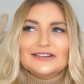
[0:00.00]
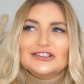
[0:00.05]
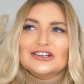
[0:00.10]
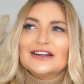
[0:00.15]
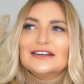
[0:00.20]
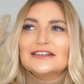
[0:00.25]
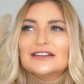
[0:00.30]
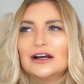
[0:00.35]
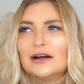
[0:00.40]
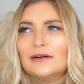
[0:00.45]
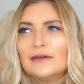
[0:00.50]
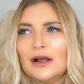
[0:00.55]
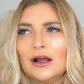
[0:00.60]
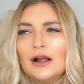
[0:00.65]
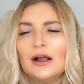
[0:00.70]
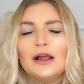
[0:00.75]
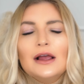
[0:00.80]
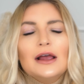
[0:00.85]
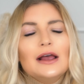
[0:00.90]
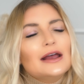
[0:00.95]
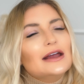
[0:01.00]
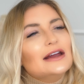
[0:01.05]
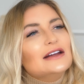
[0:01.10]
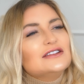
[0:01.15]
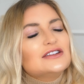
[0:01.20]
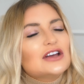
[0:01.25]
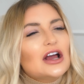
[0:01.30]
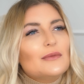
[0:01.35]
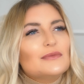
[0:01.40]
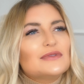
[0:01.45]
gender.
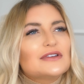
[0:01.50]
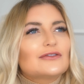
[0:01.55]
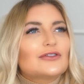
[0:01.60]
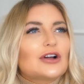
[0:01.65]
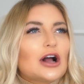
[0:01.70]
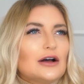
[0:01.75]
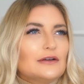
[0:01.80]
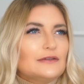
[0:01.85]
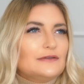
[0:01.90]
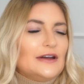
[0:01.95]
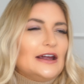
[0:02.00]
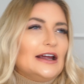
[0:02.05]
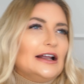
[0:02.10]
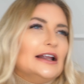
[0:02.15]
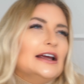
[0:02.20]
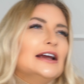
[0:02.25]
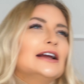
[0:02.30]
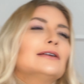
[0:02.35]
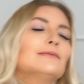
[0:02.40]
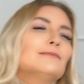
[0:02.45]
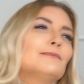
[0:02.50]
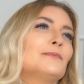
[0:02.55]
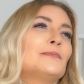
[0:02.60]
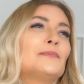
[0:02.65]
In terms of gut feeling,